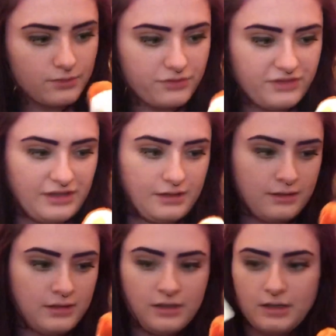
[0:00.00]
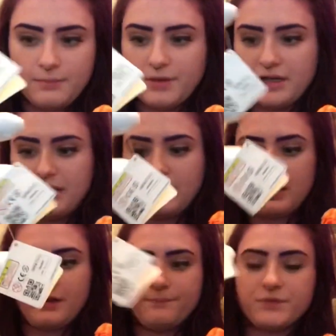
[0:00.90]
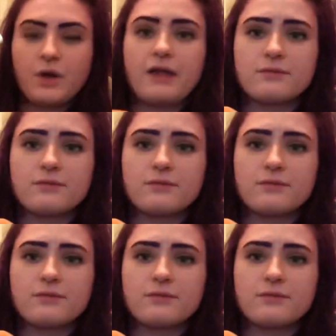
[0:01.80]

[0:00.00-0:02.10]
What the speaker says: real thin. But I